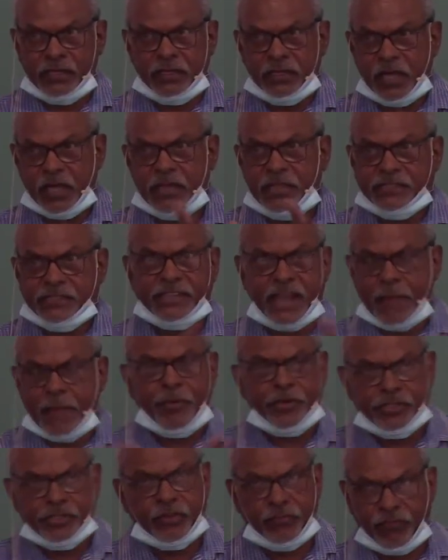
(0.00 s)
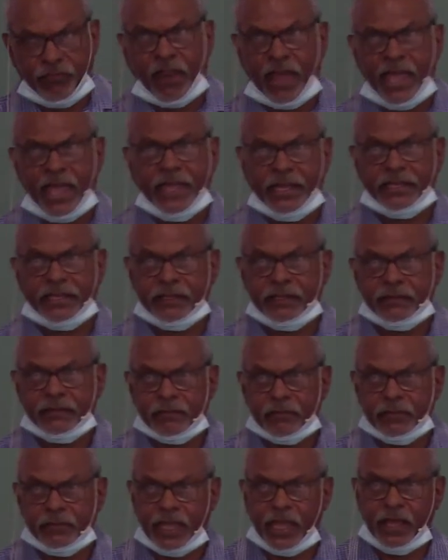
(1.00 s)
There's an Aboriginal flag.
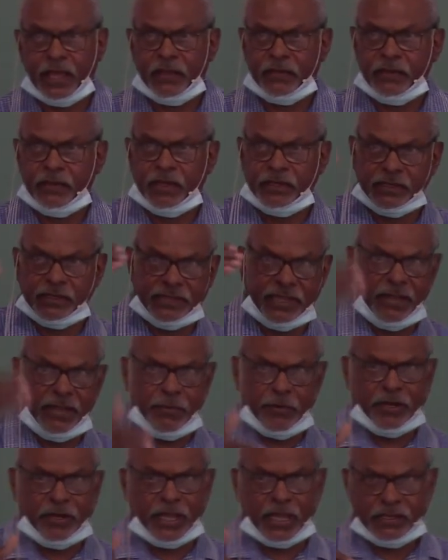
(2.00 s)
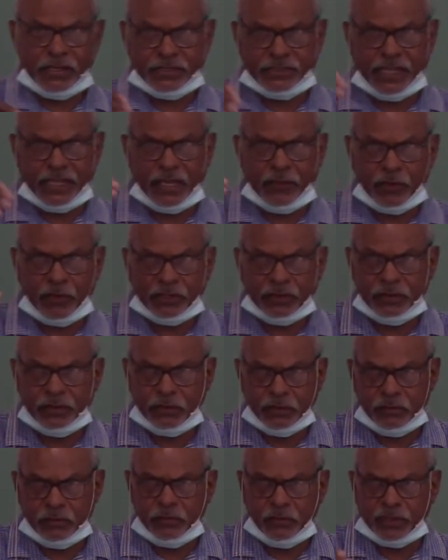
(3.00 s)
Now, does anybody understand
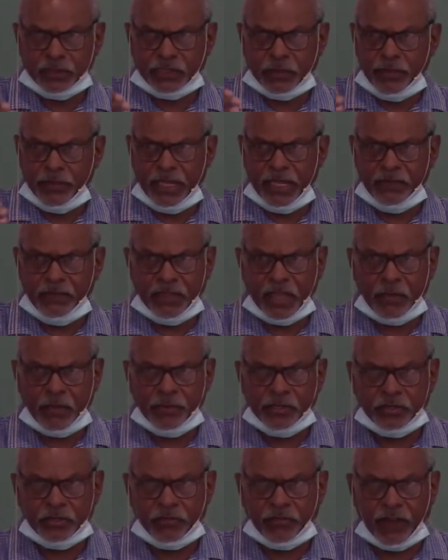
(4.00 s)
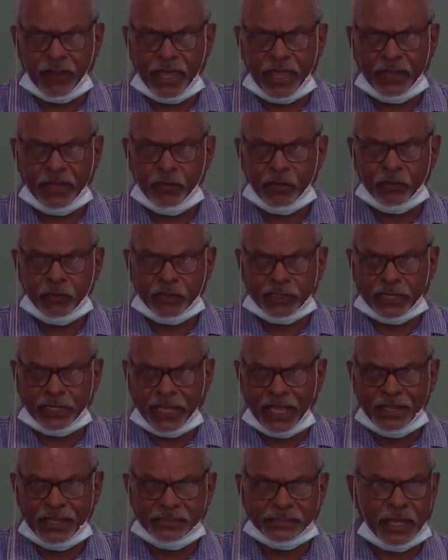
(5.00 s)
what the meaning of the Aboriginal flag, what the
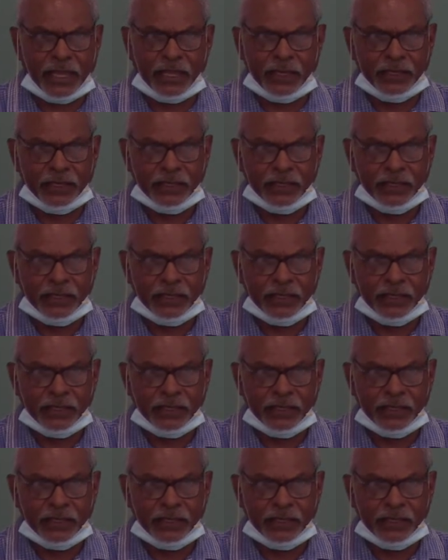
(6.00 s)
colours are?